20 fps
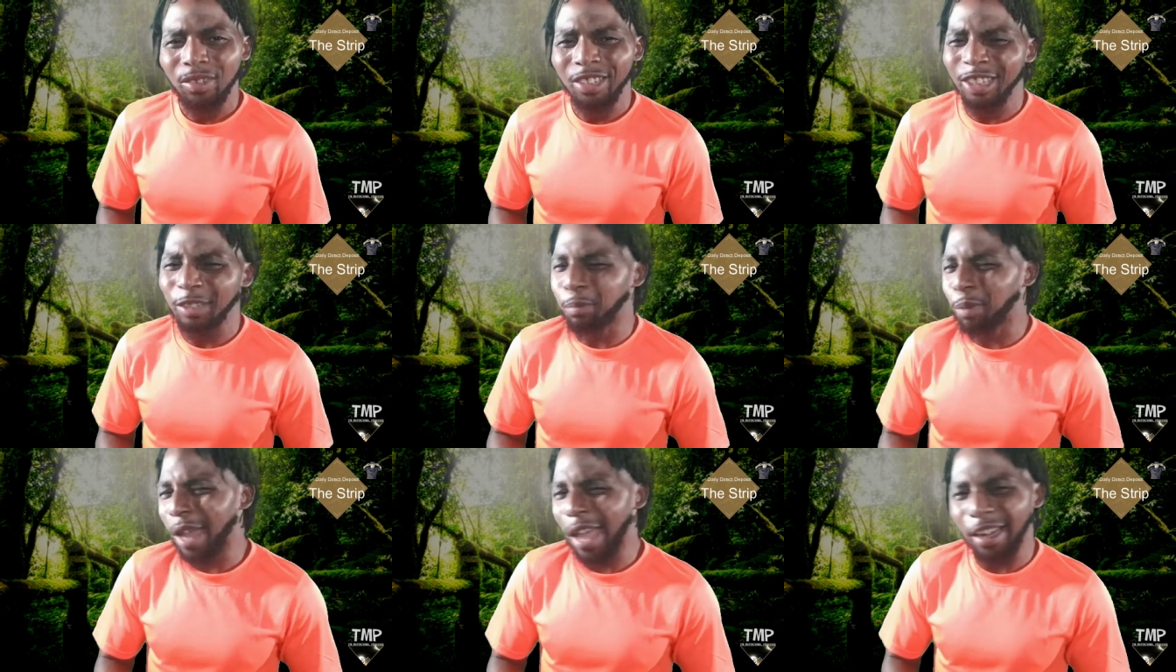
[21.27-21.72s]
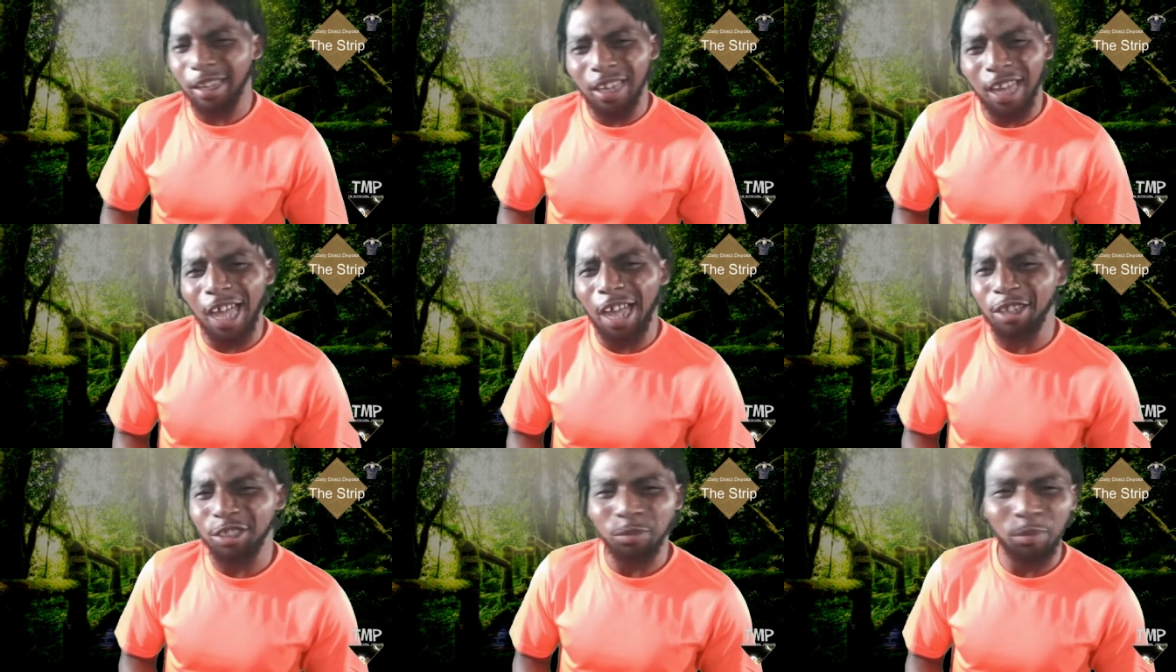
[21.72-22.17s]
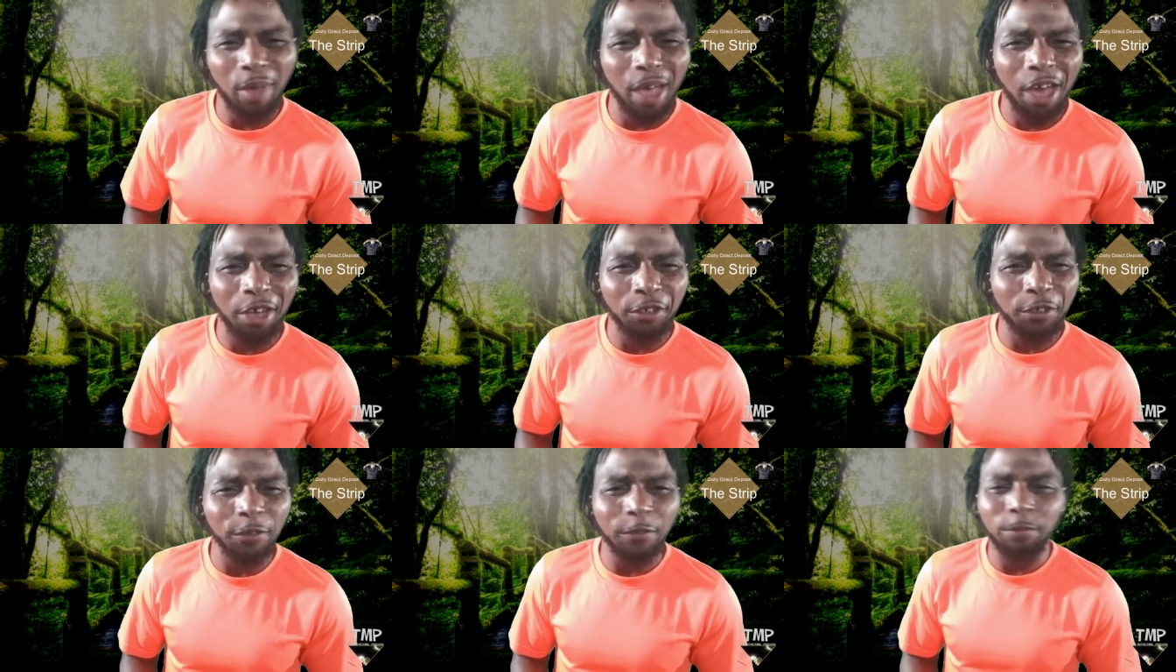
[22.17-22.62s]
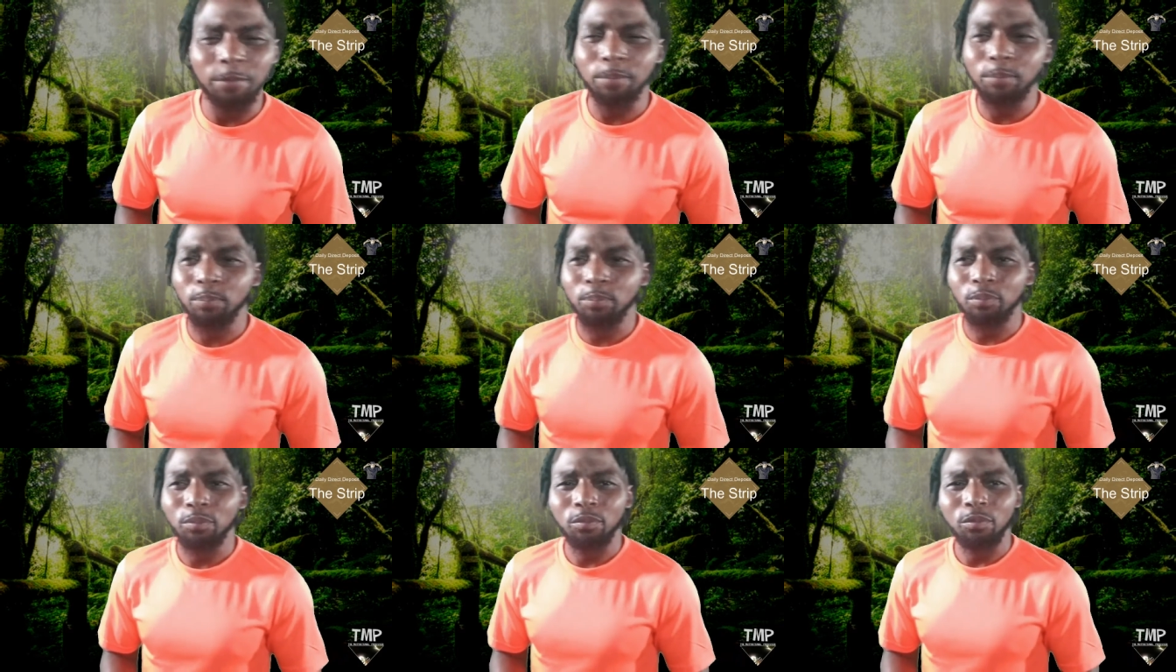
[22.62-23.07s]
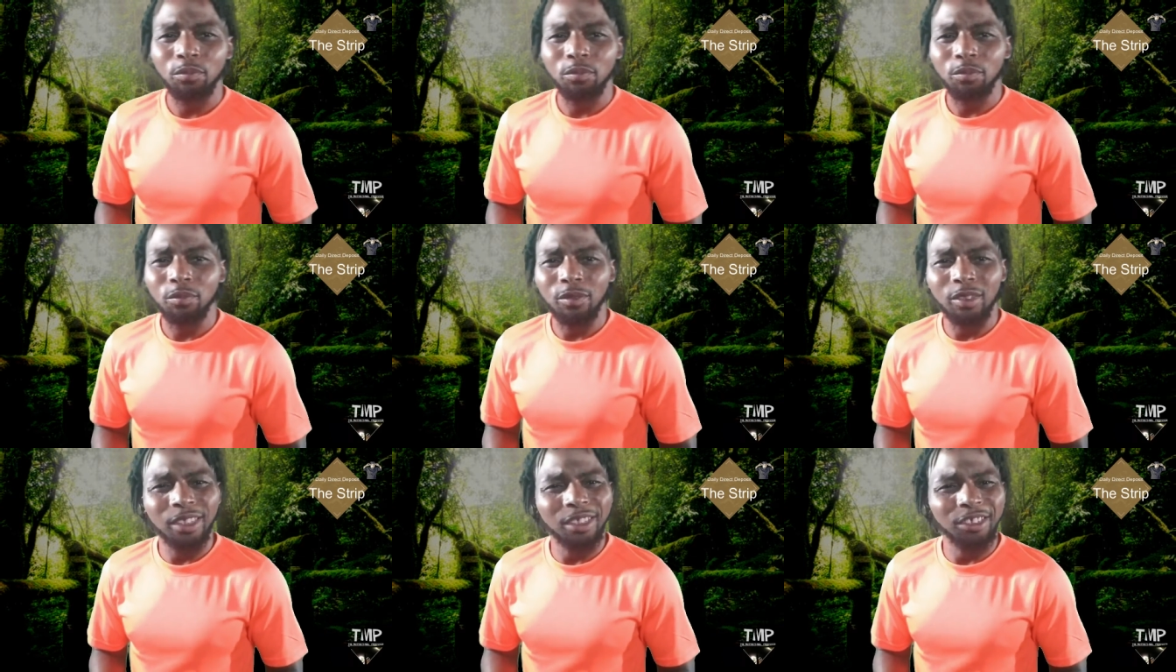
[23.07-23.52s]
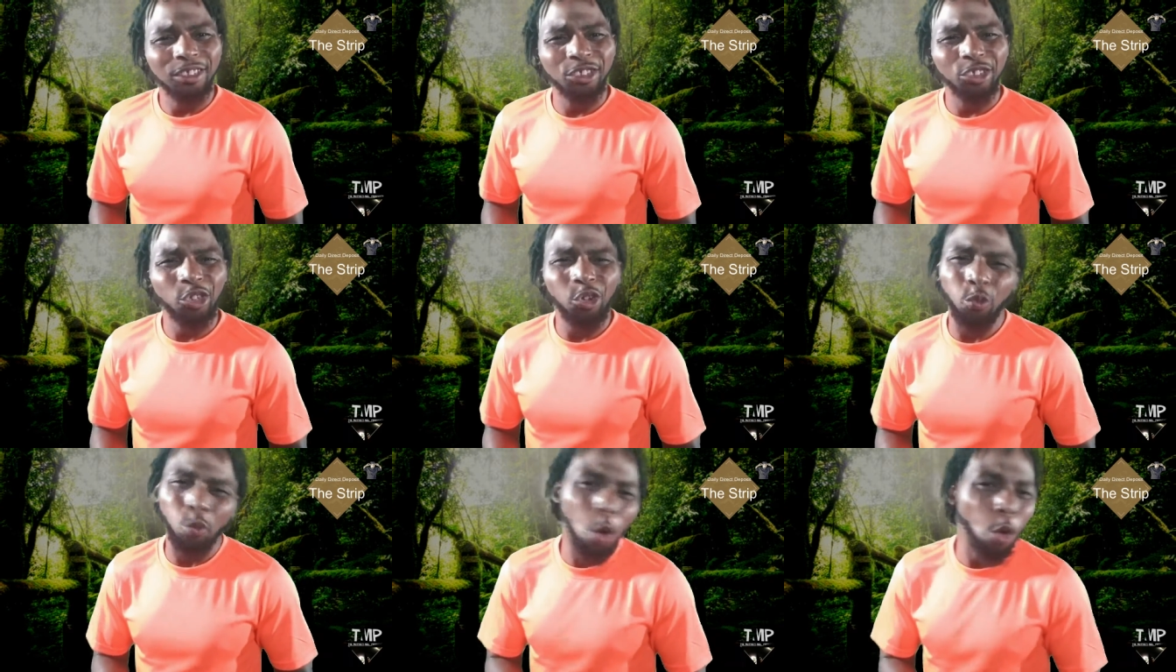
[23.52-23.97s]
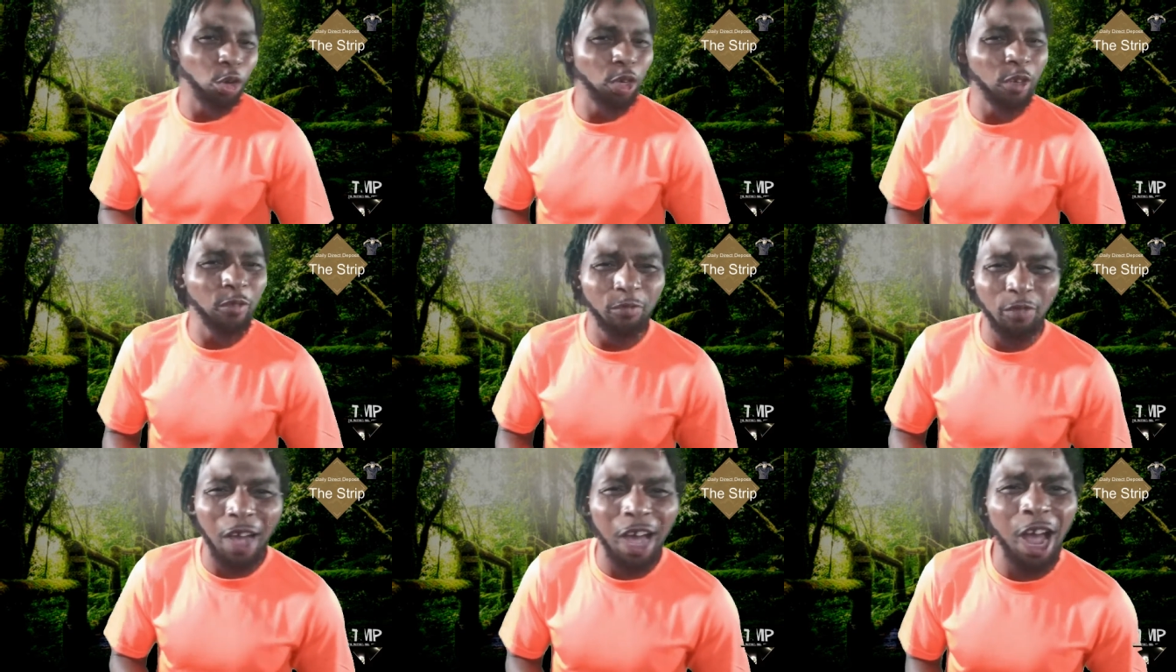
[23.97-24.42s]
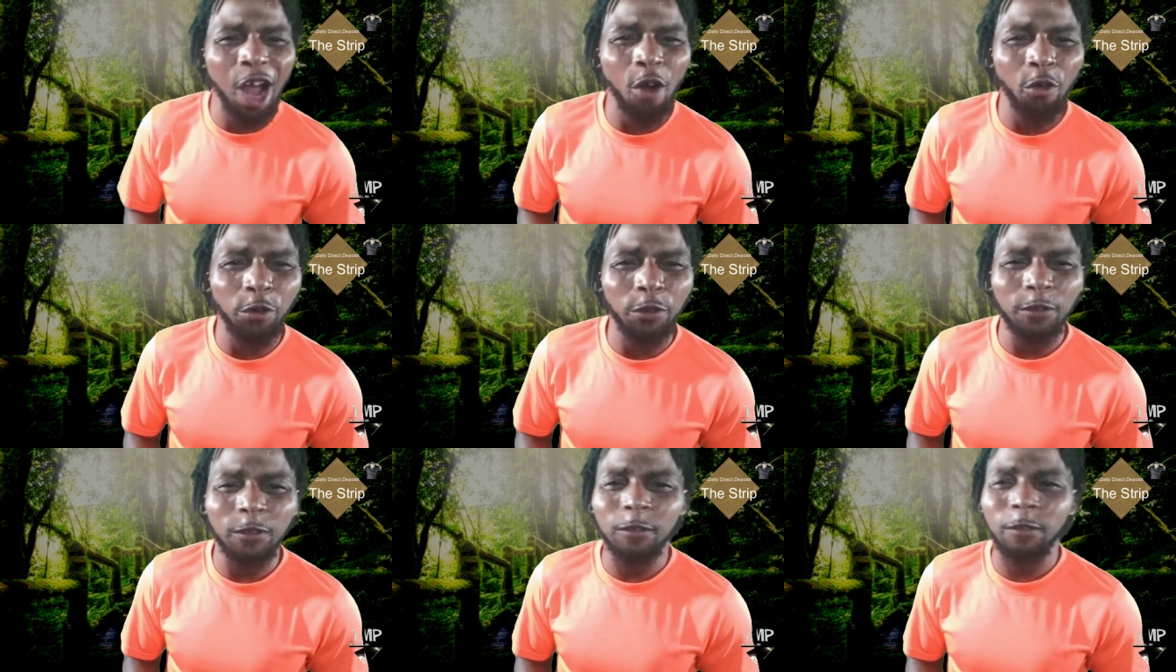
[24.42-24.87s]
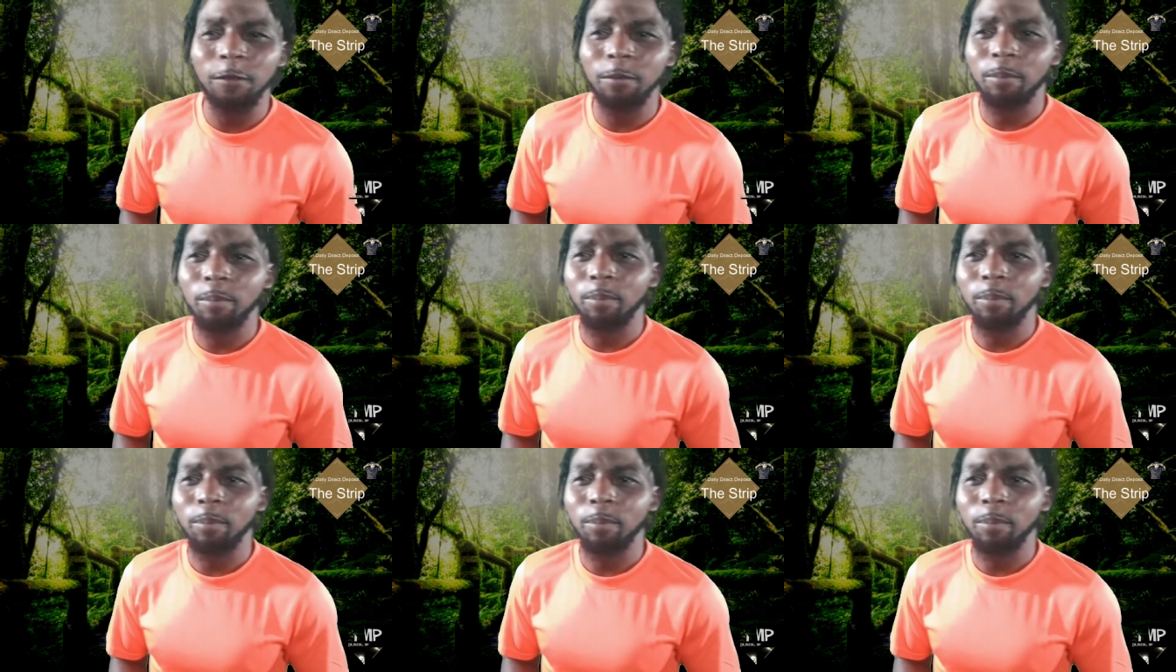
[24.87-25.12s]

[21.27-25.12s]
This Black Lives Matter, this coronavirus